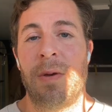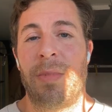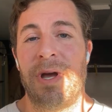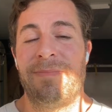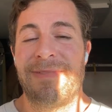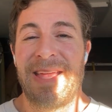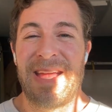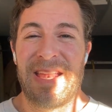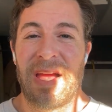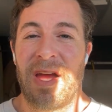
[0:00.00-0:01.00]
But
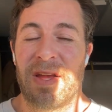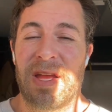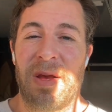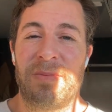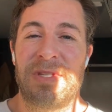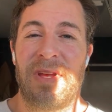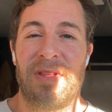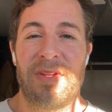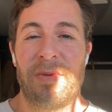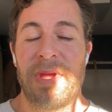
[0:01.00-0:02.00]
that comes a
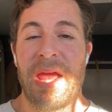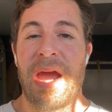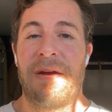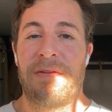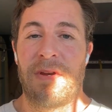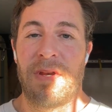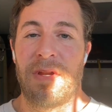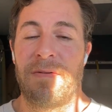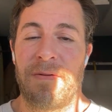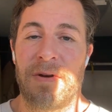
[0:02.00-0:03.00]
little bit after
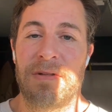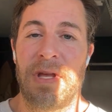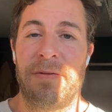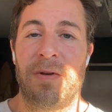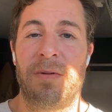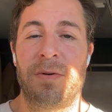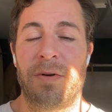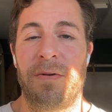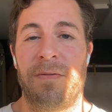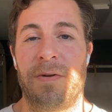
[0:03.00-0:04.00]
your first level
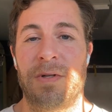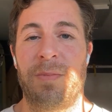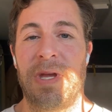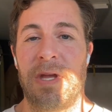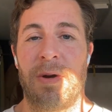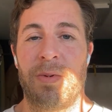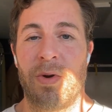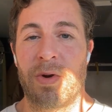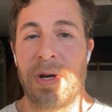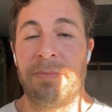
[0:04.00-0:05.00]
or your first beginner
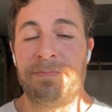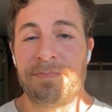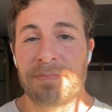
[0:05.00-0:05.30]
program.